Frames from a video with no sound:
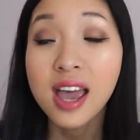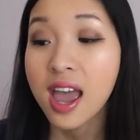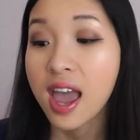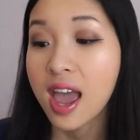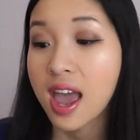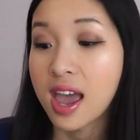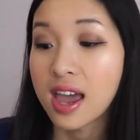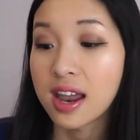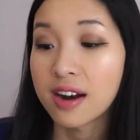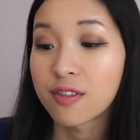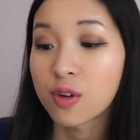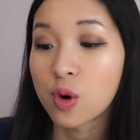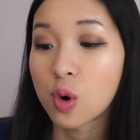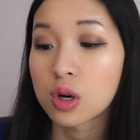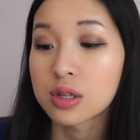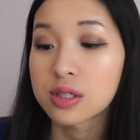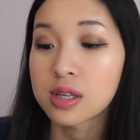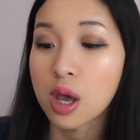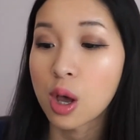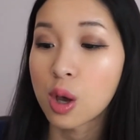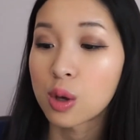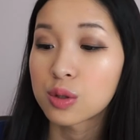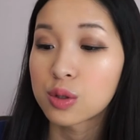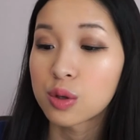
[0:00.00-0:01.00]
And of course,
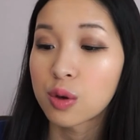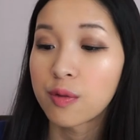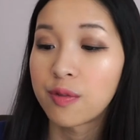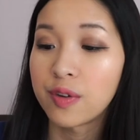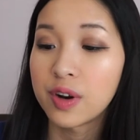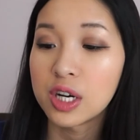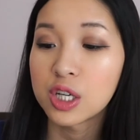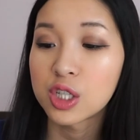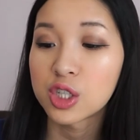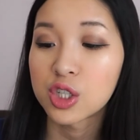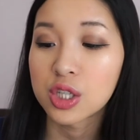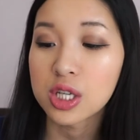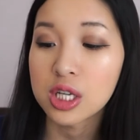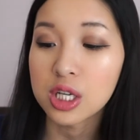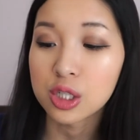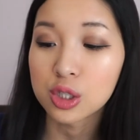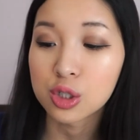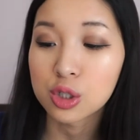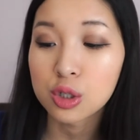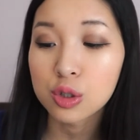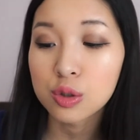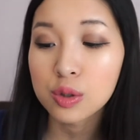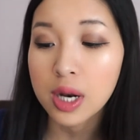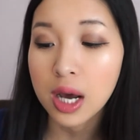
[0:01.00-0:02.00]
I also finished the
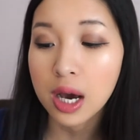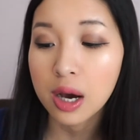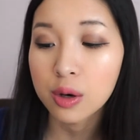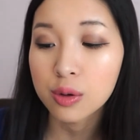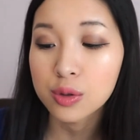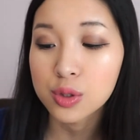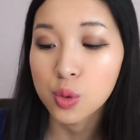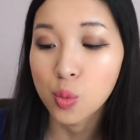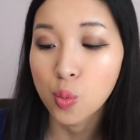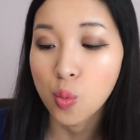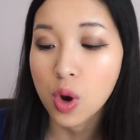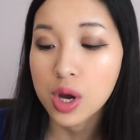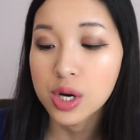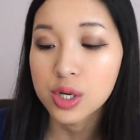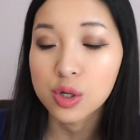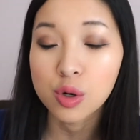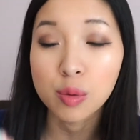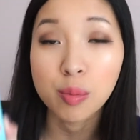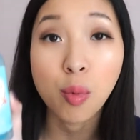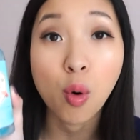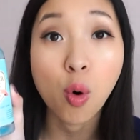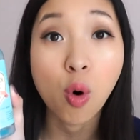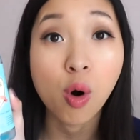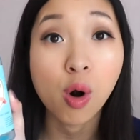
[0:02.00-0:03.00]
Etude House Wonder
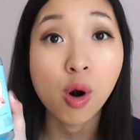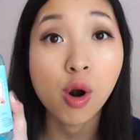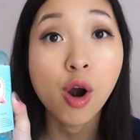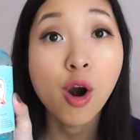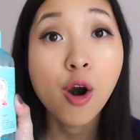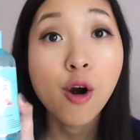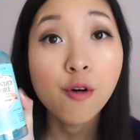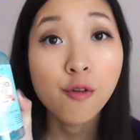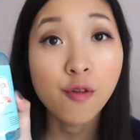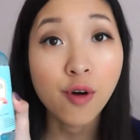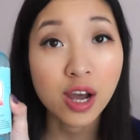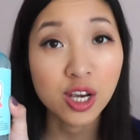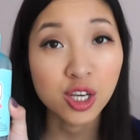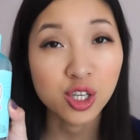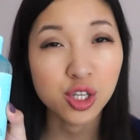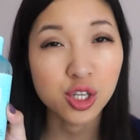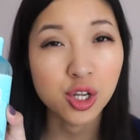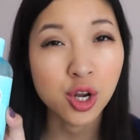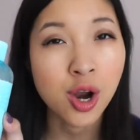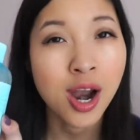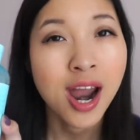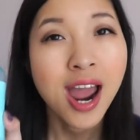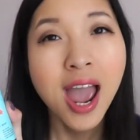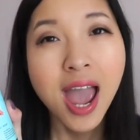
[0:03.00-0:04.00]
Pore
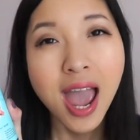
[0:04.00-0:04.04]
Freshener.